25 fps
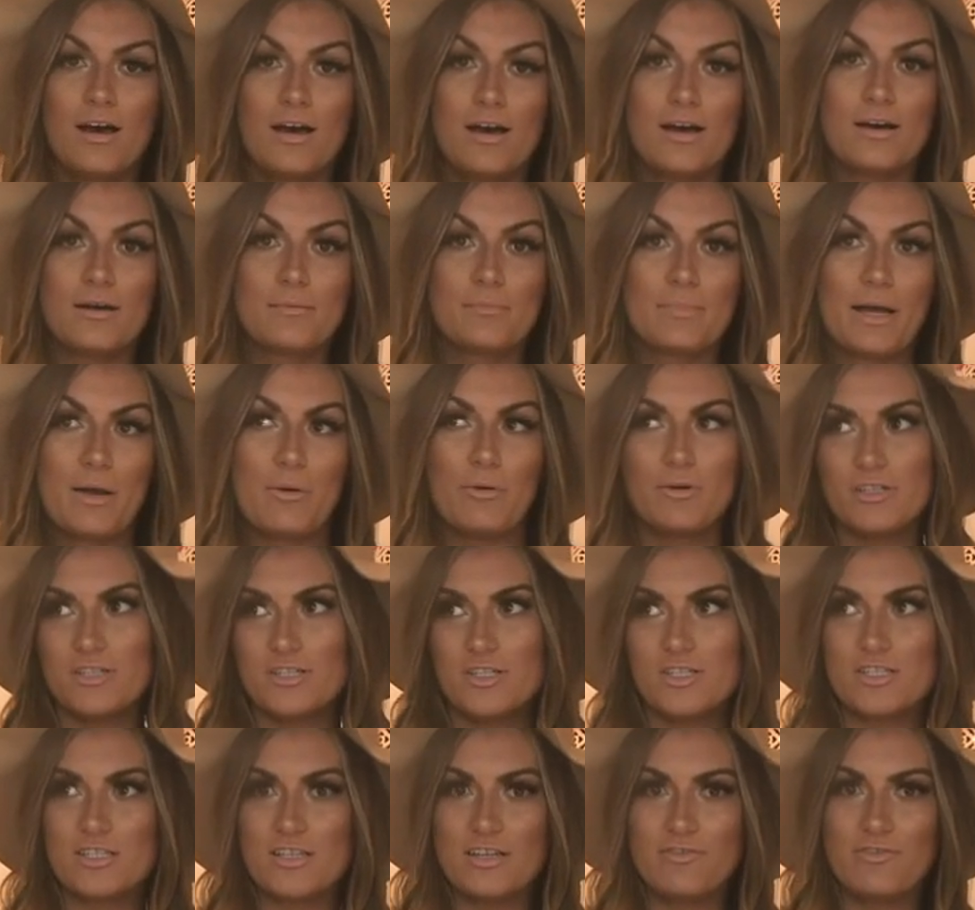um, I wanted
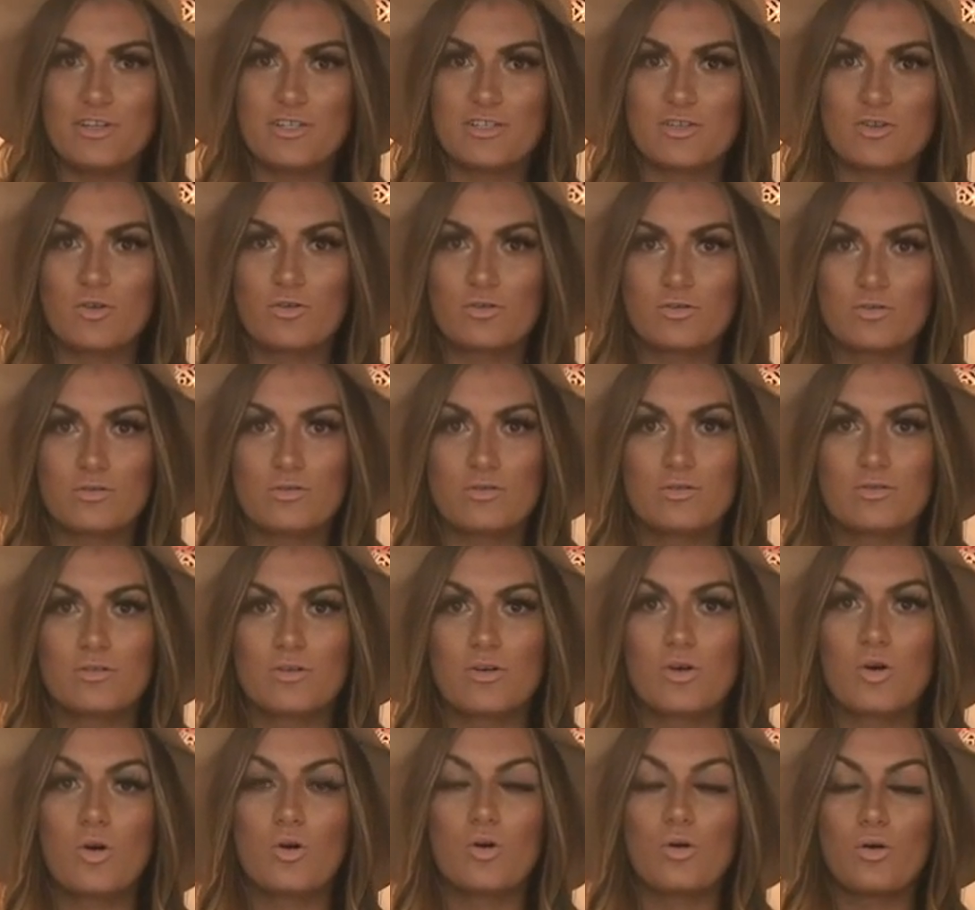to just give it its whole,
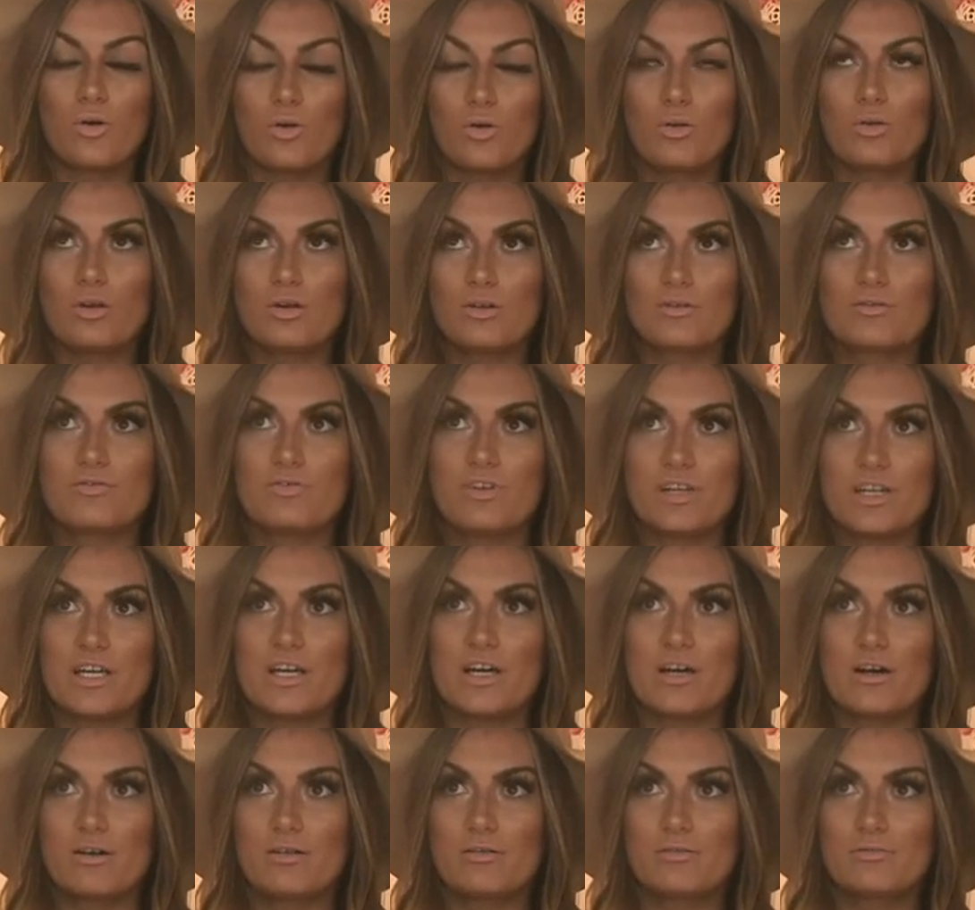whole own
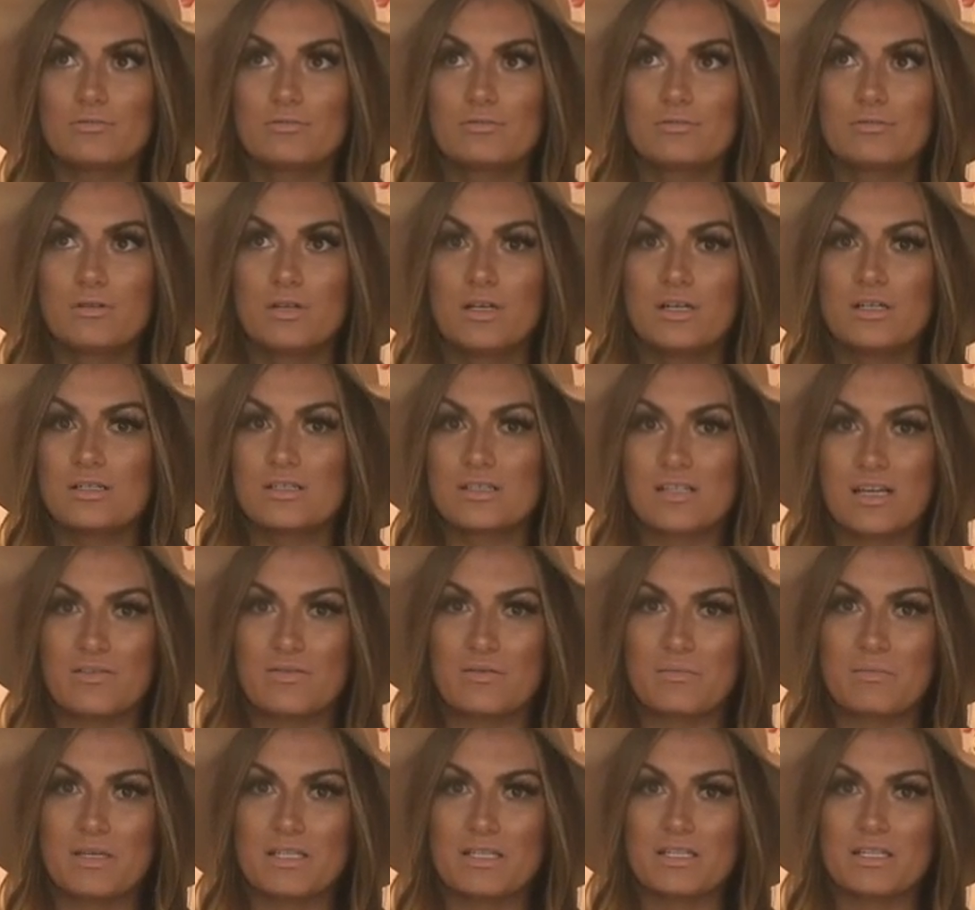video. Does that
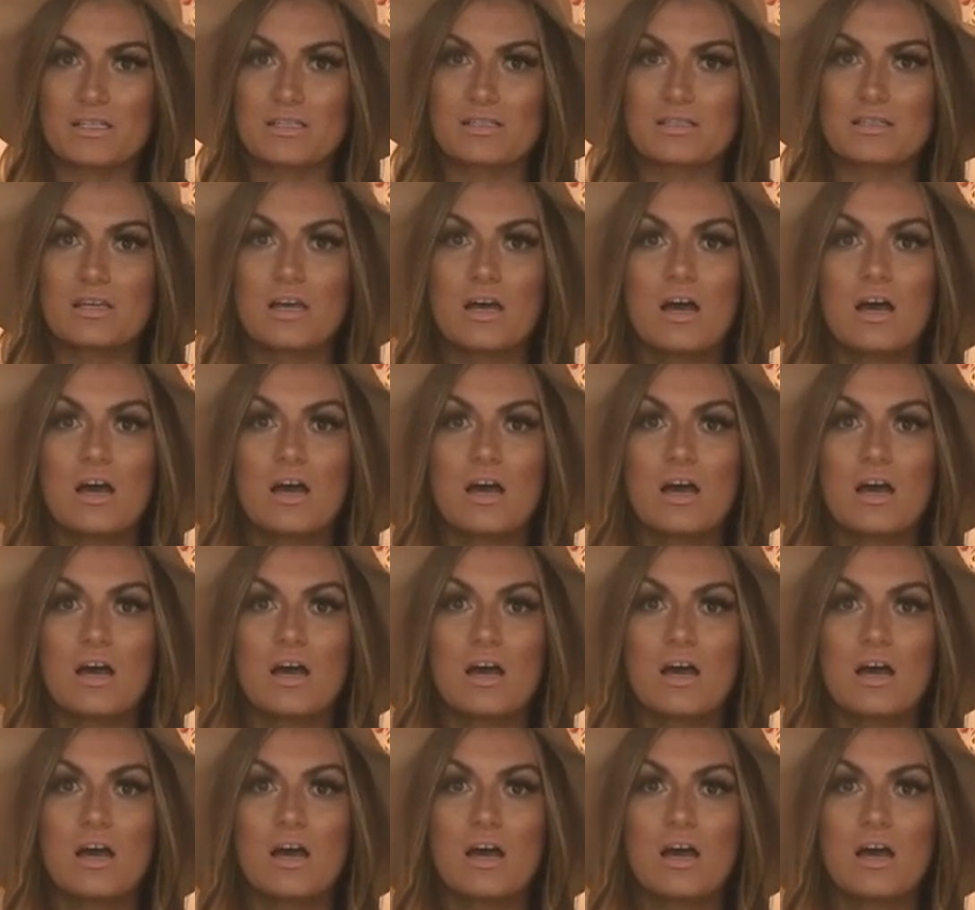make sense?